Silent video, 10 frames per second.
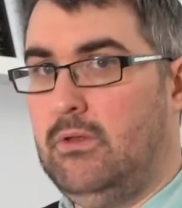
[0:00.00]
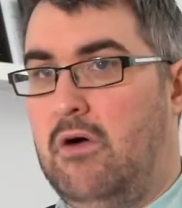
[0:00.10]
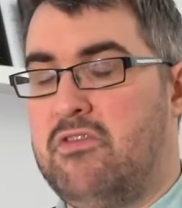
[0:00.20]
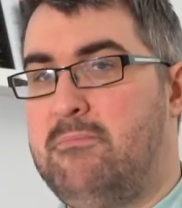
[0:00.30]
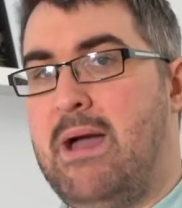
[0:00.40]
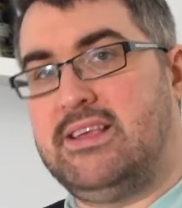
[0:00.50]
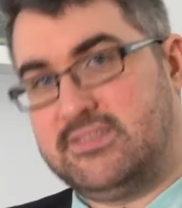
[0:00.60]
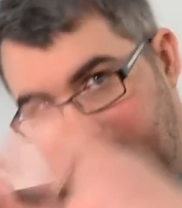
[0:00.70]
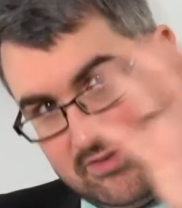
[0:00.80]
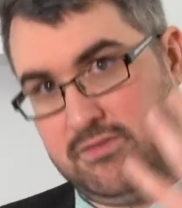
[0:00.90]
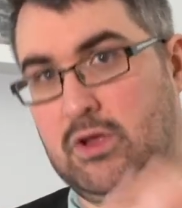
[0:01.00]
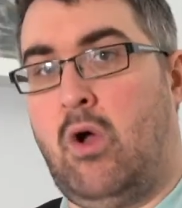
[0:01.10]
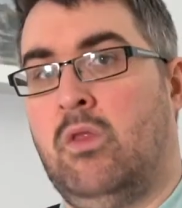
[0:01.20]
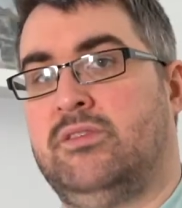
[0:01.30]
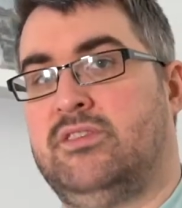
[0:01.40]
of the basics of the
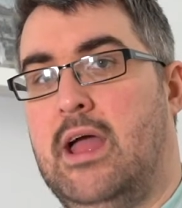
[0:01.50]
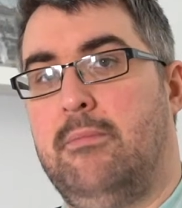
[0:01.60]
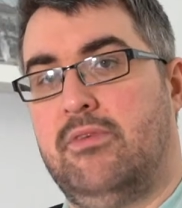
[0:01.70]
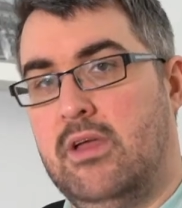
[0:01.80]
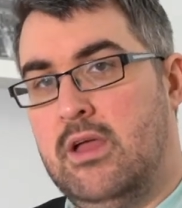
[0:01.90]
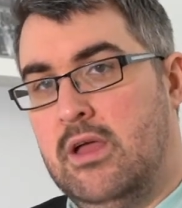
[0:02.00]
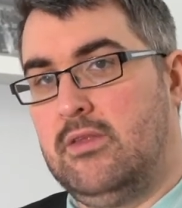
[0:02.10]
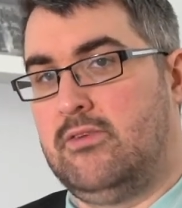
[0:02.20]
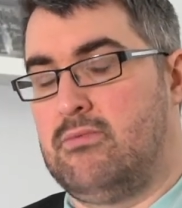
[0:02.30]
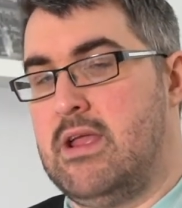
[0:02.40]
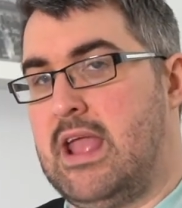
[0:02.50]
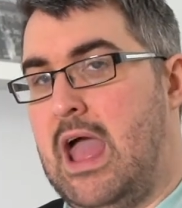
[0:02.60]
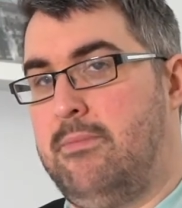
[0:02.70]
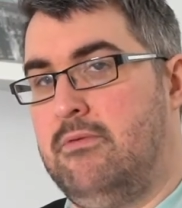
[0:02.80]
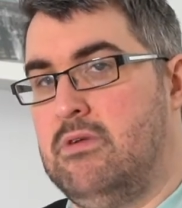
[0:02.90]
concept to
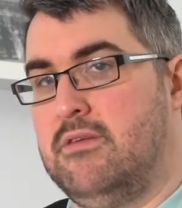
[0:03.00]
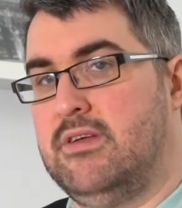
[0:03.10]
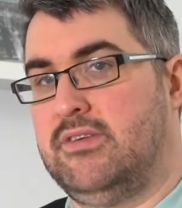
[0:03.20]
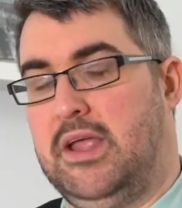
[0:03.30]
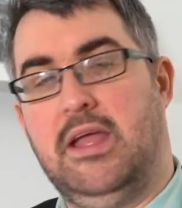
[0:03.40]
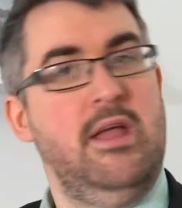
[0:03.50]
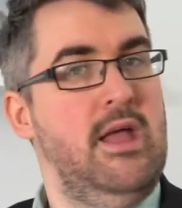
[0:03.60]
recap and revisit.